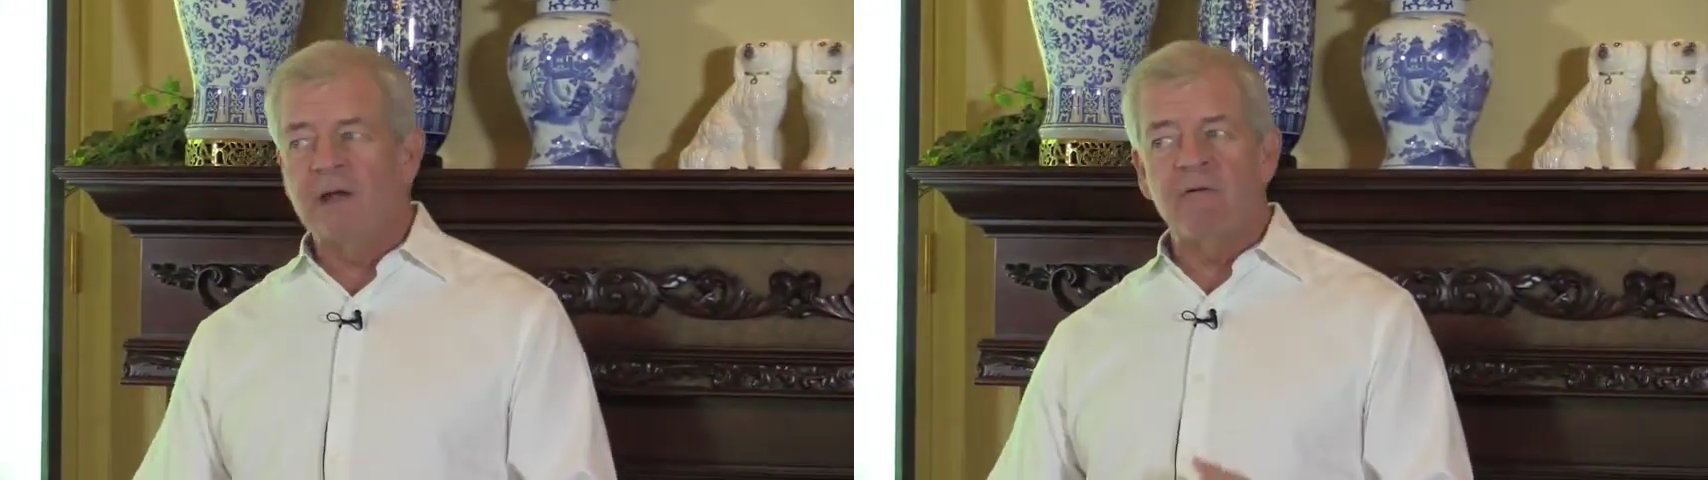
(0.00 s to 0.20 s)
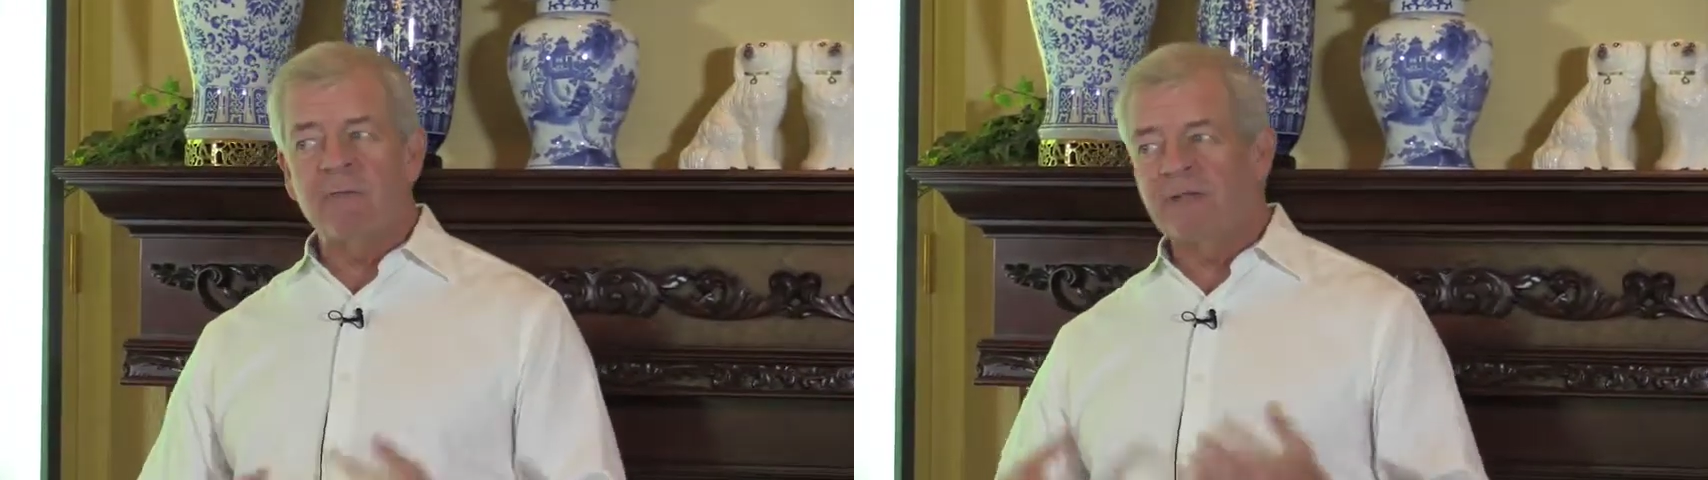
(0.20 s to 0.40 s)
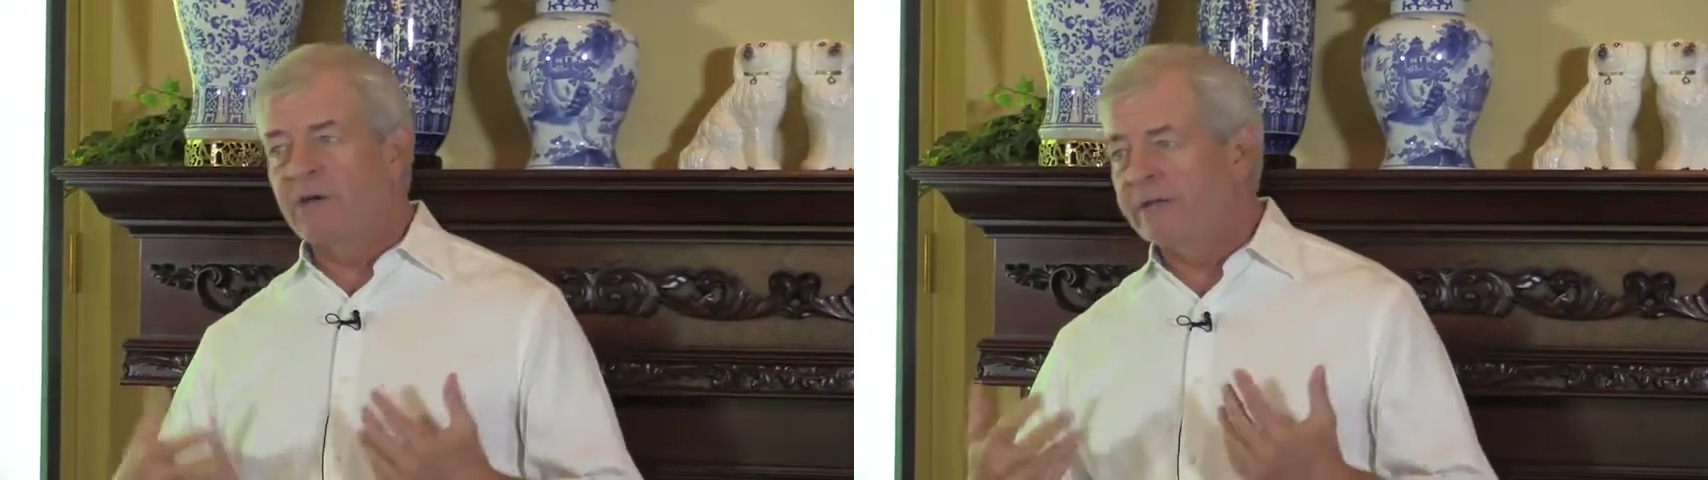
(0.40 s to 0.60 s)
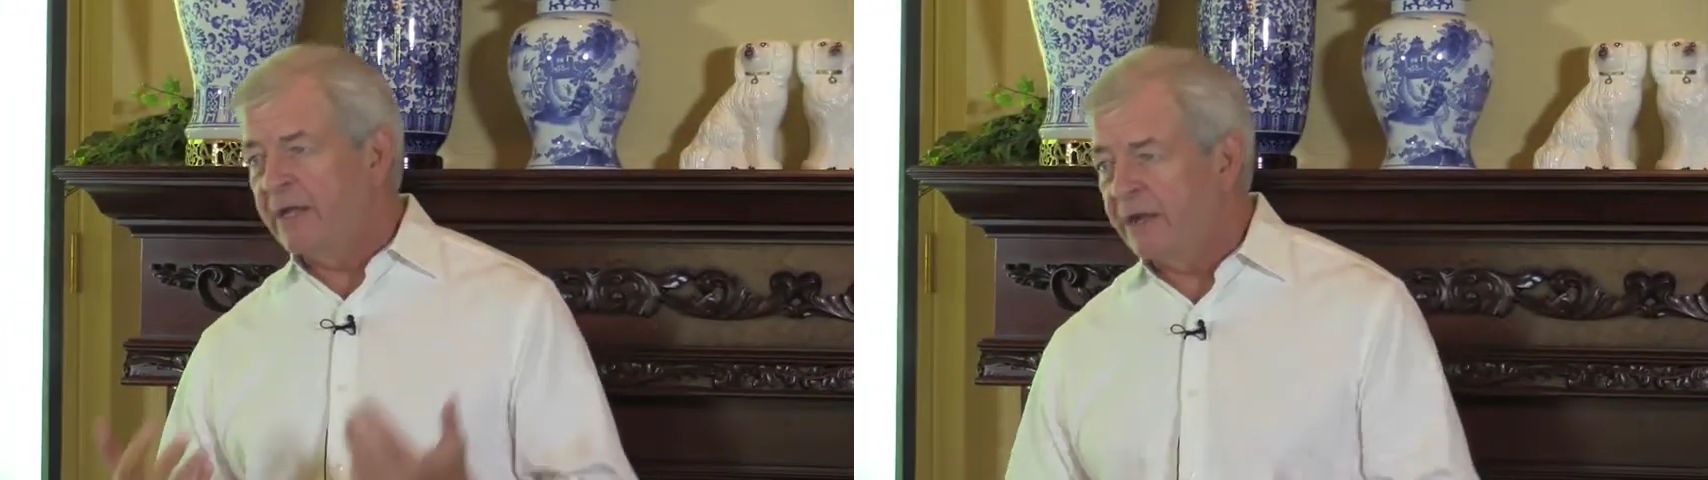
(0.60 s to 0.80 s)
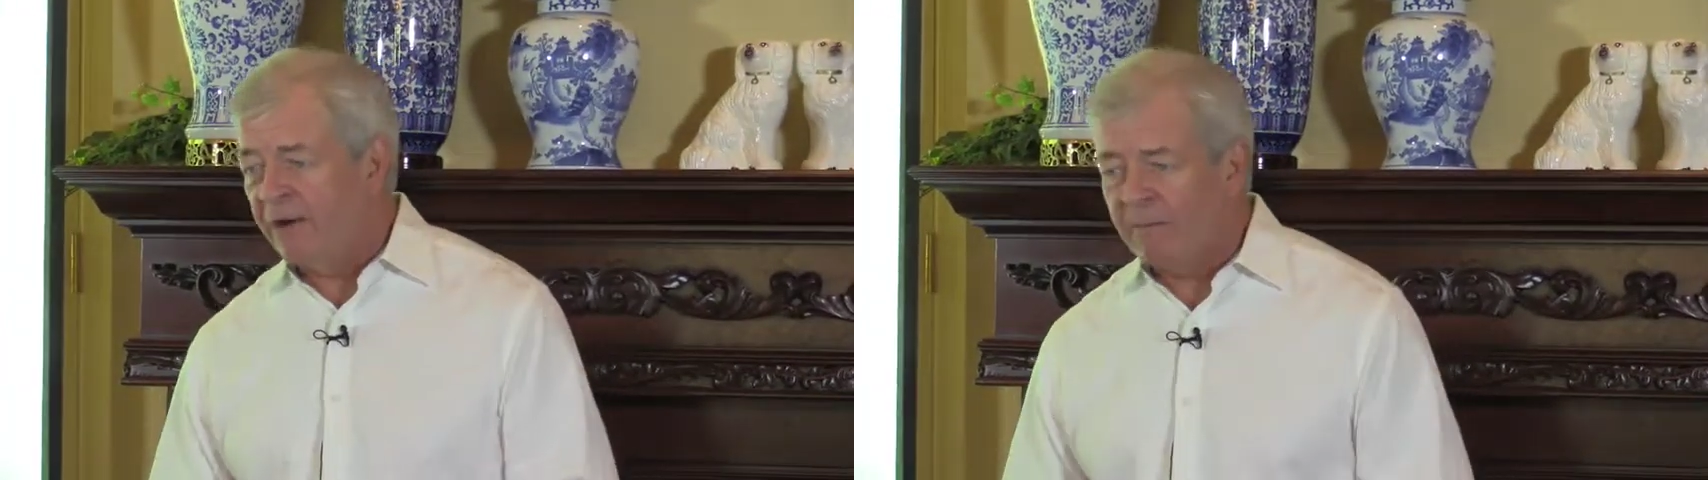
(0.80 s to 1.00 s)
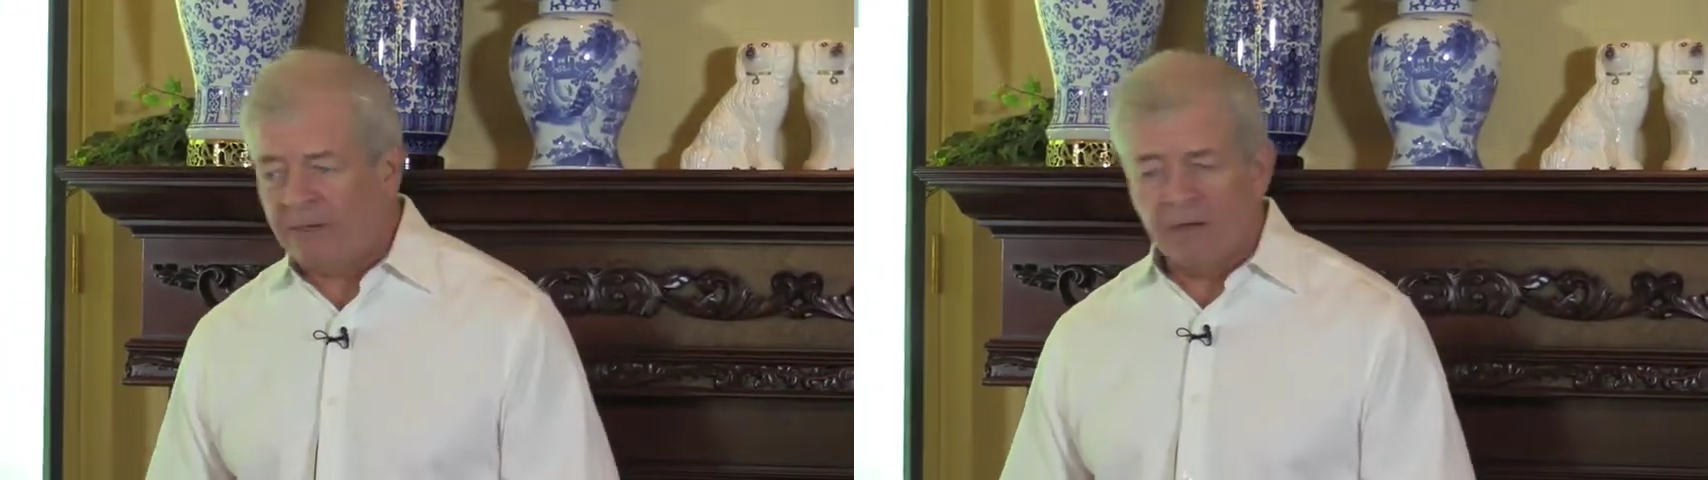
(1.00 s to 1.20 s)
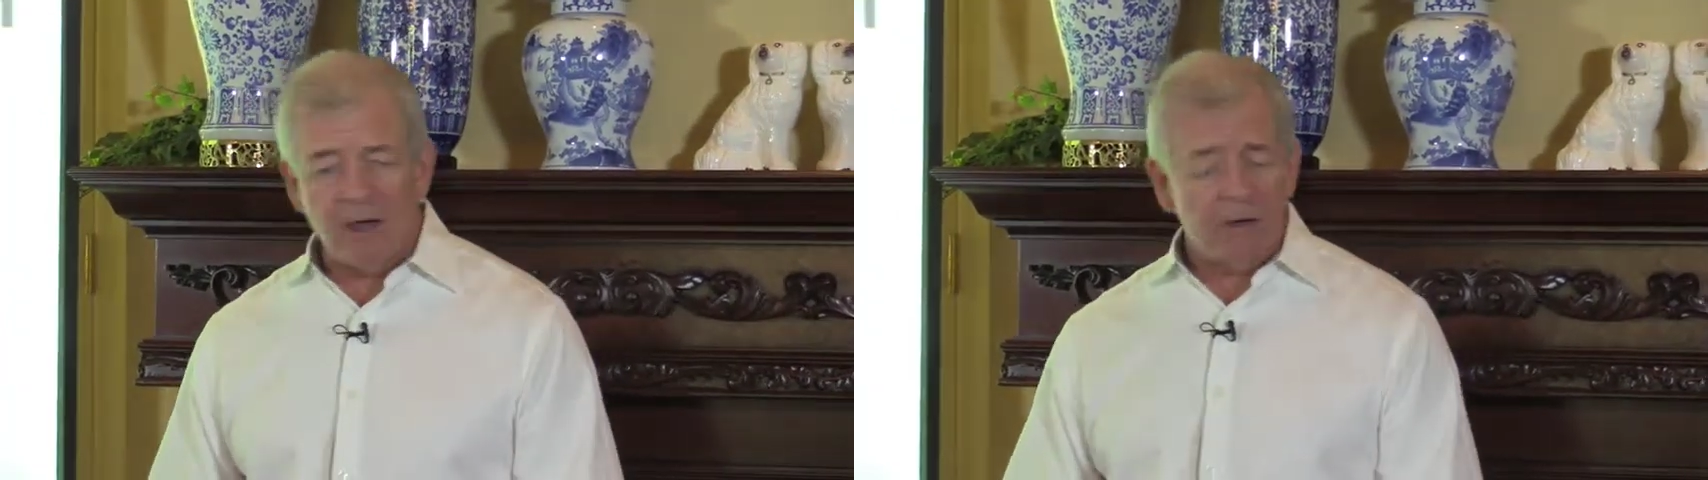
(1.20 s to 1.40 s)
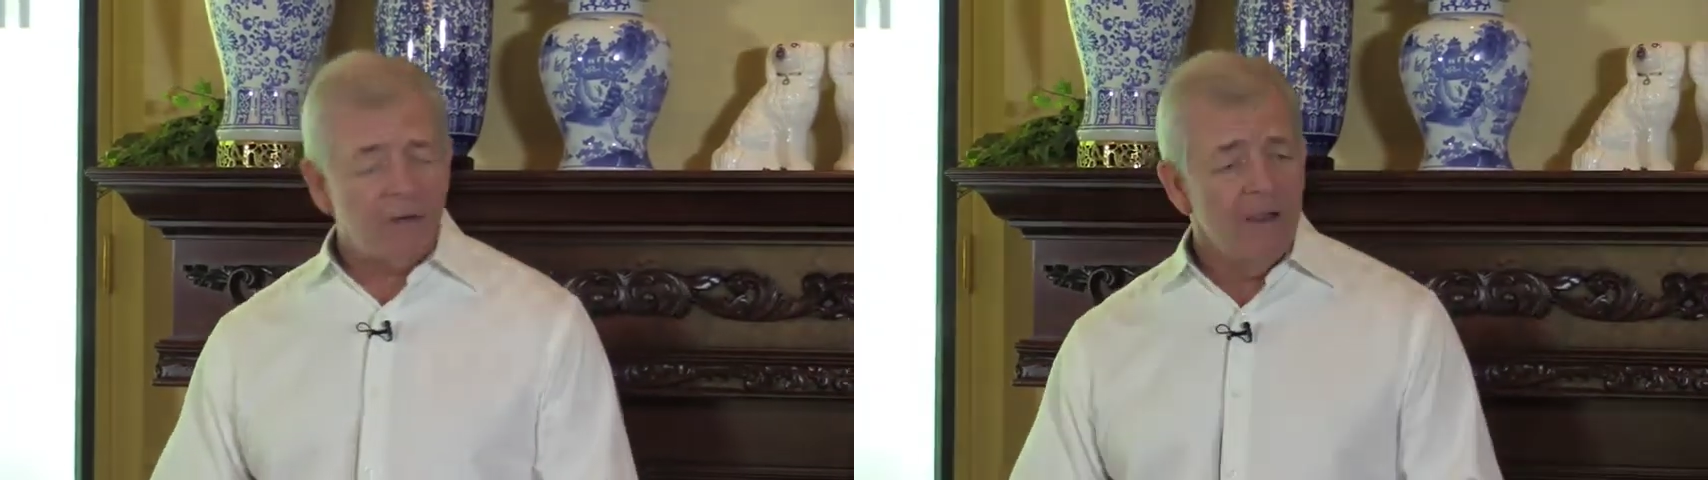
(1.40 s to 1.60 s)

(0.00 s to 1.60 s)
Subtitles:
I want to make sure I take care of my daughter."